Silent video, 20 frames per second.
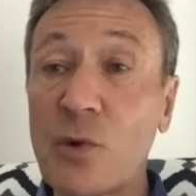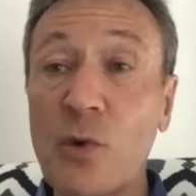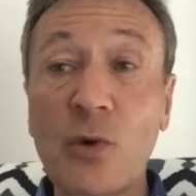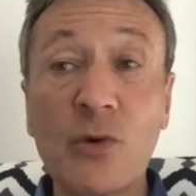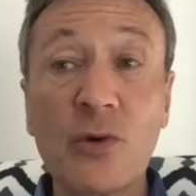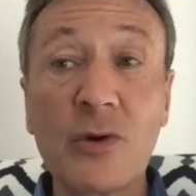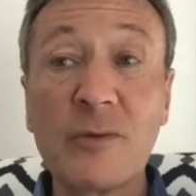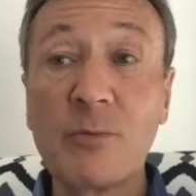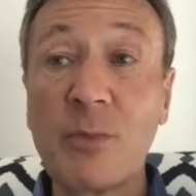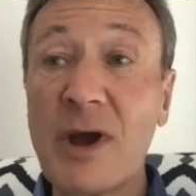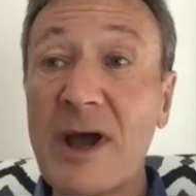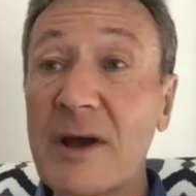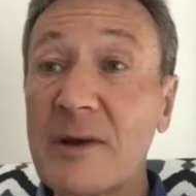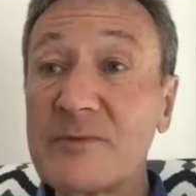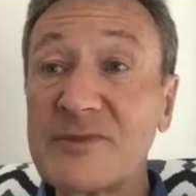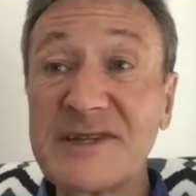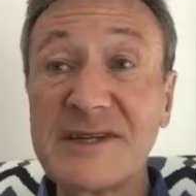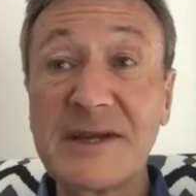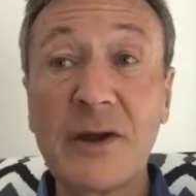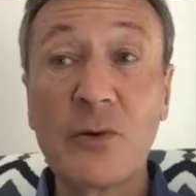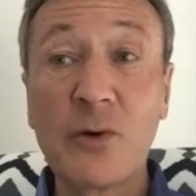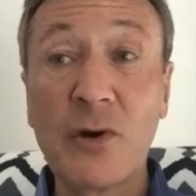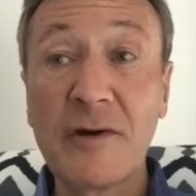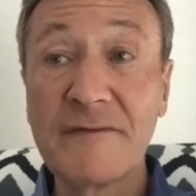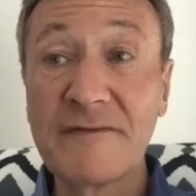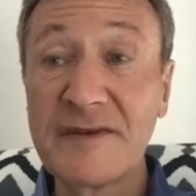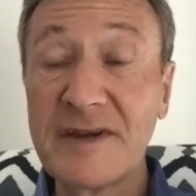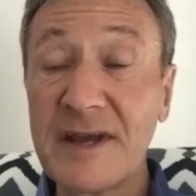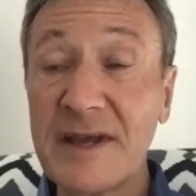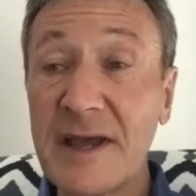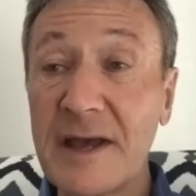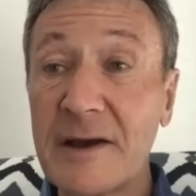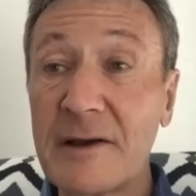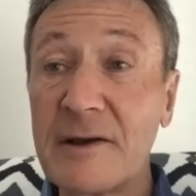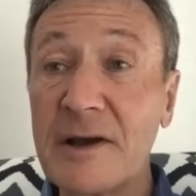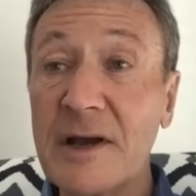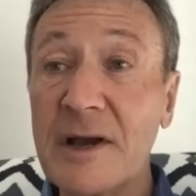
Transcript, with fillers: quarter and perhaps year after year.